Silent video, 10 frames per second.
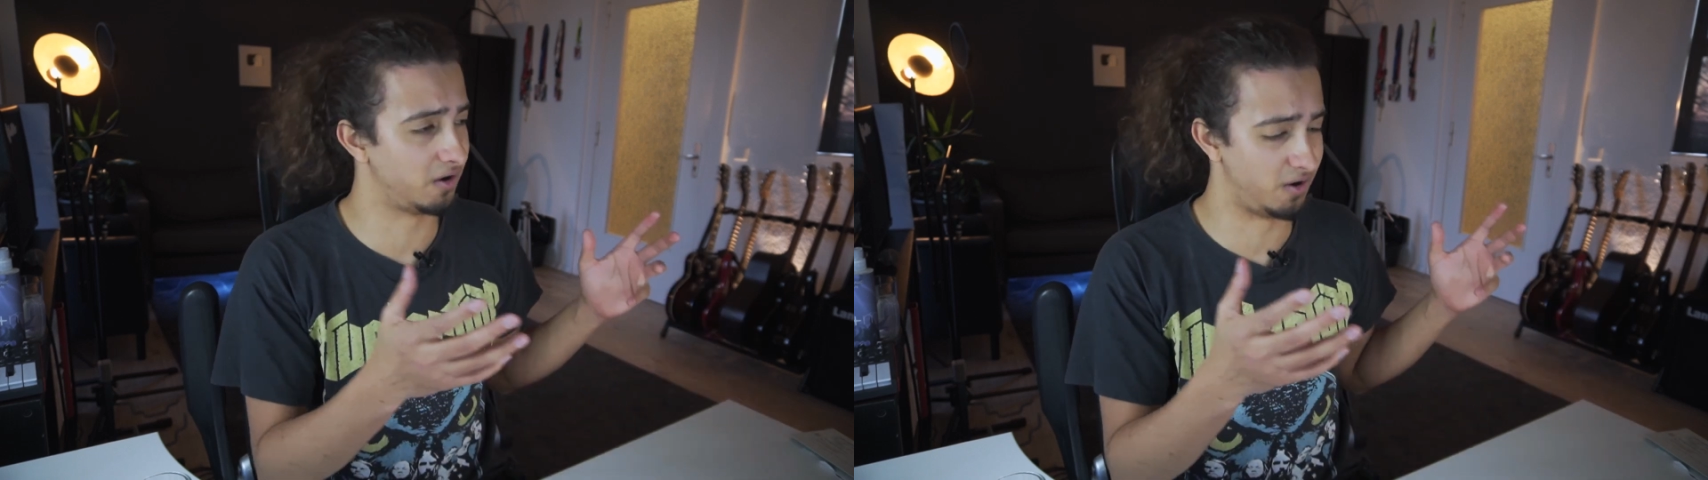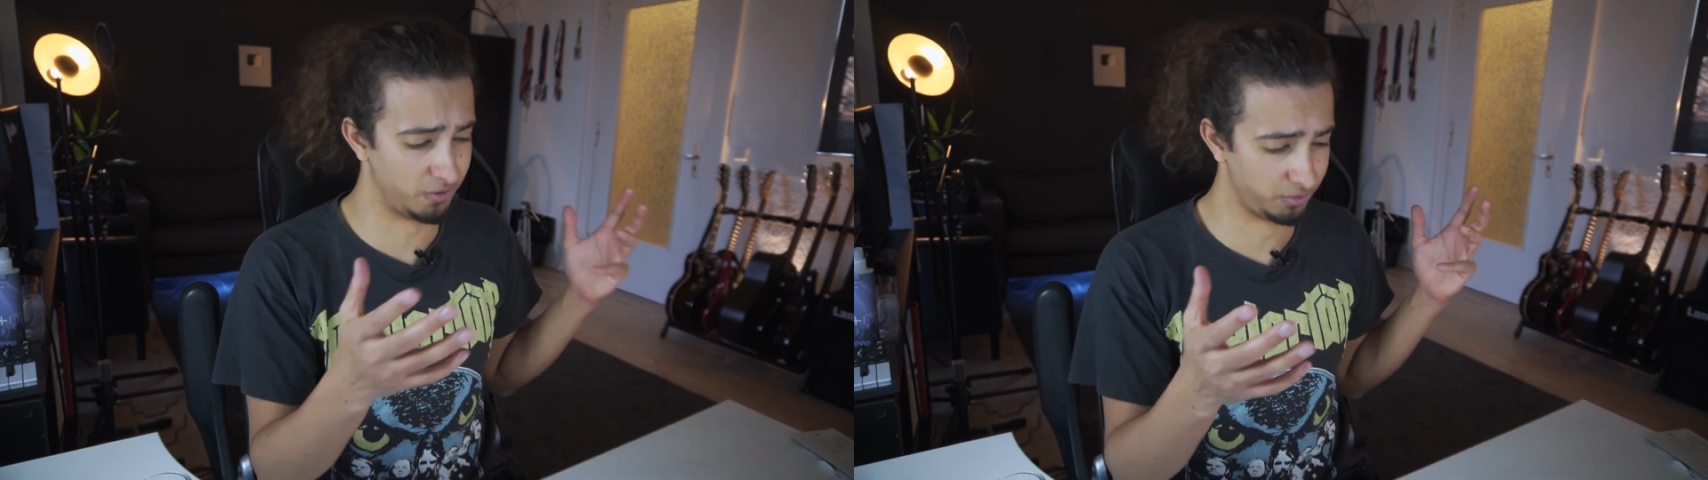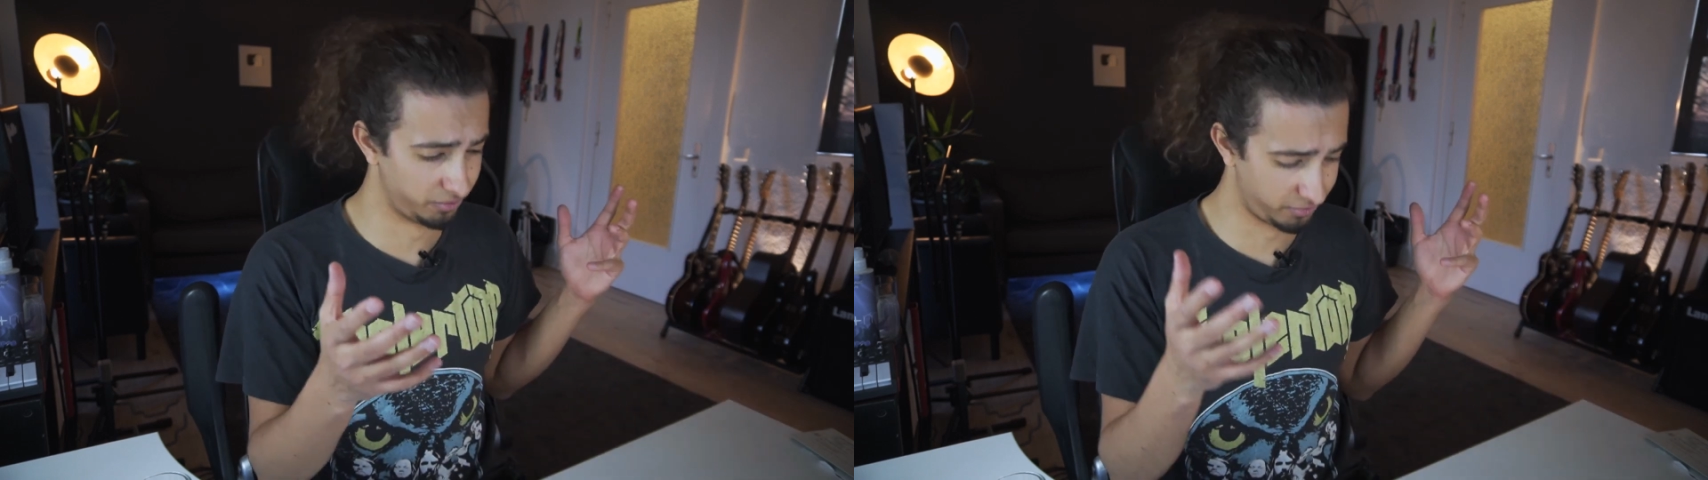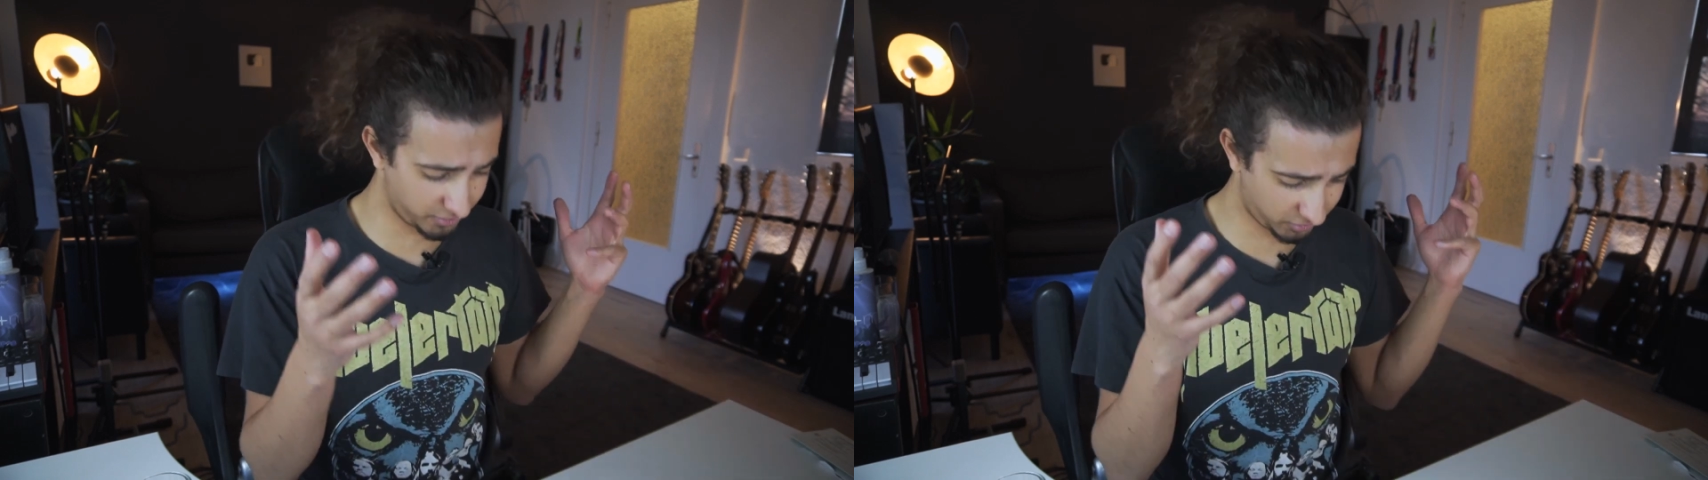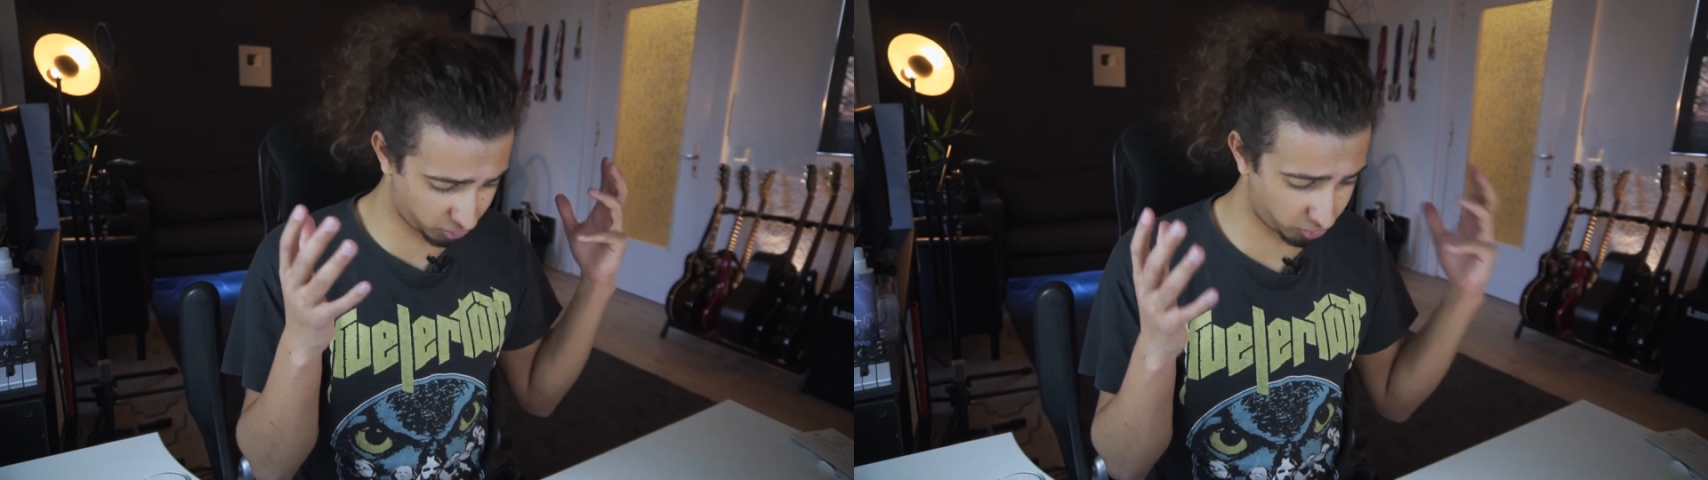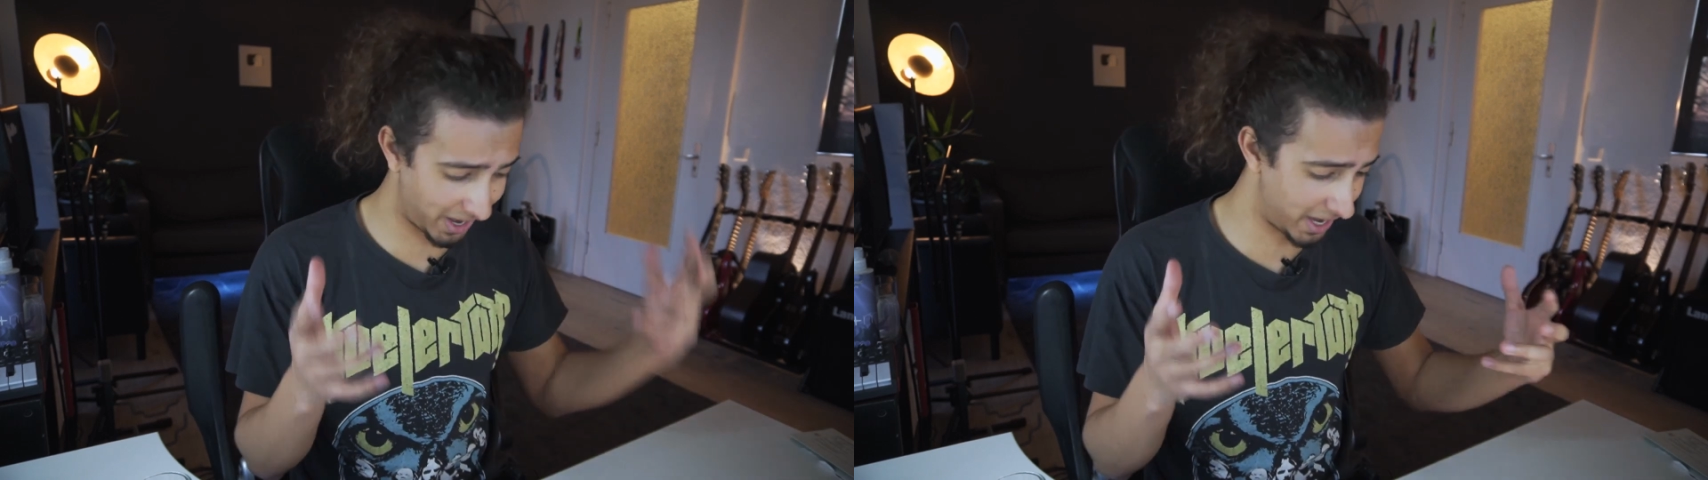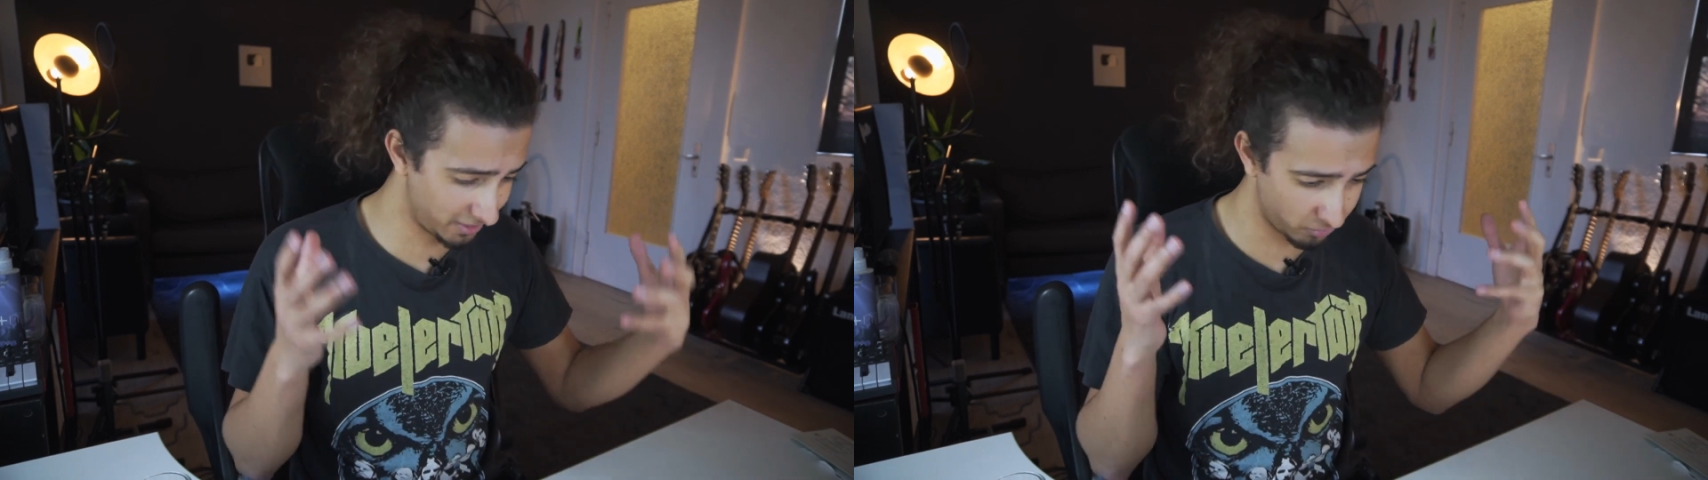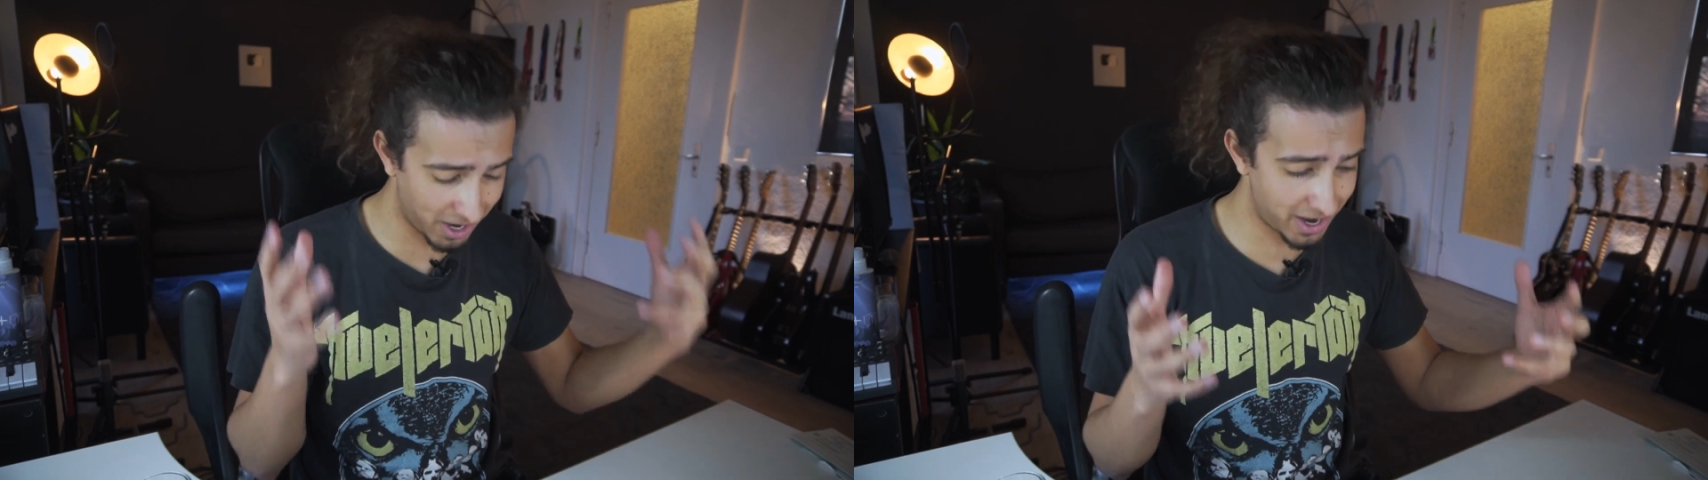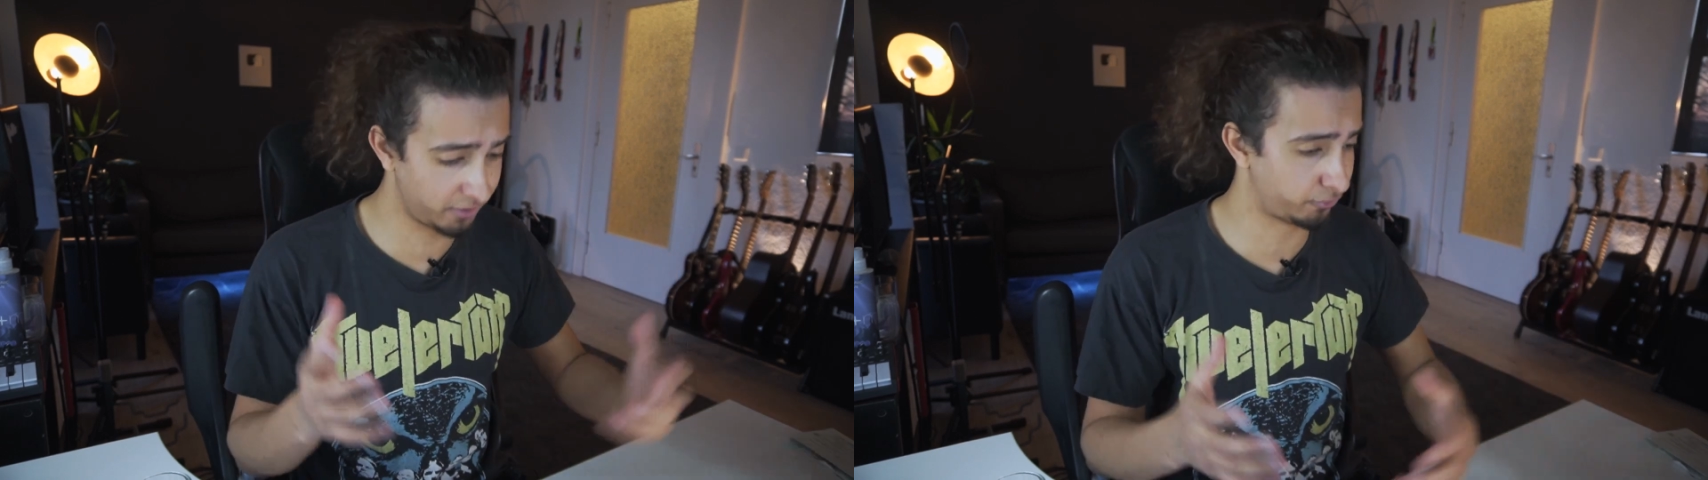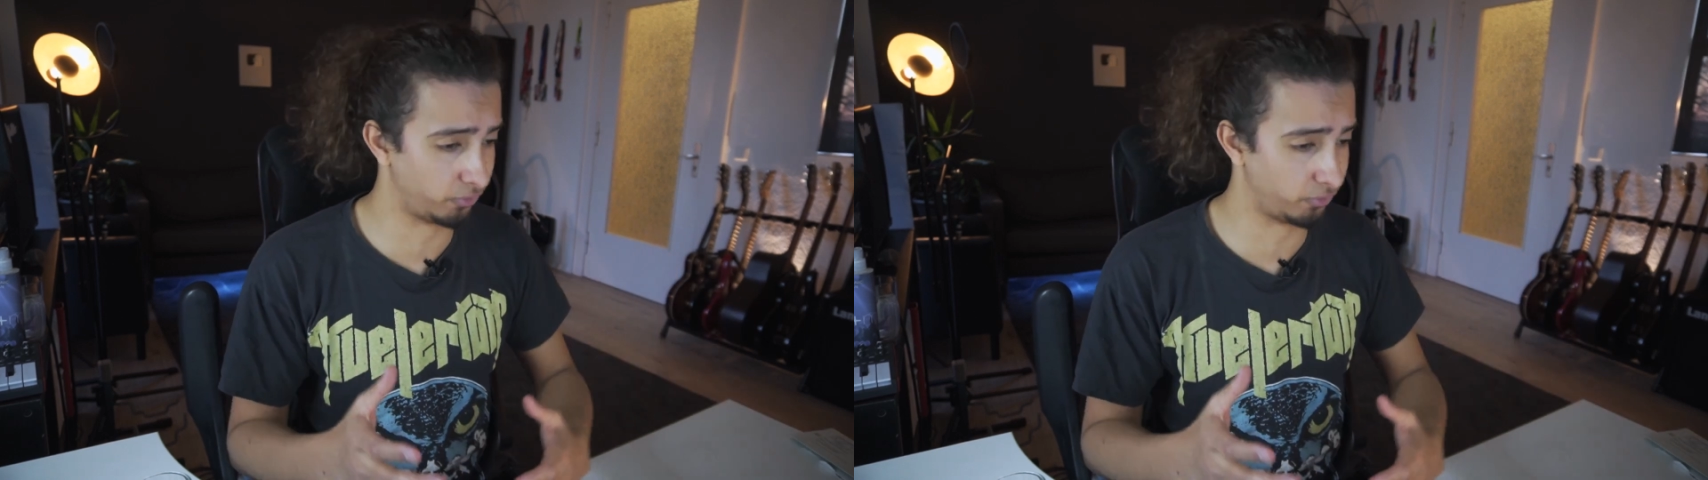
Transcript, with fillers: on the train ride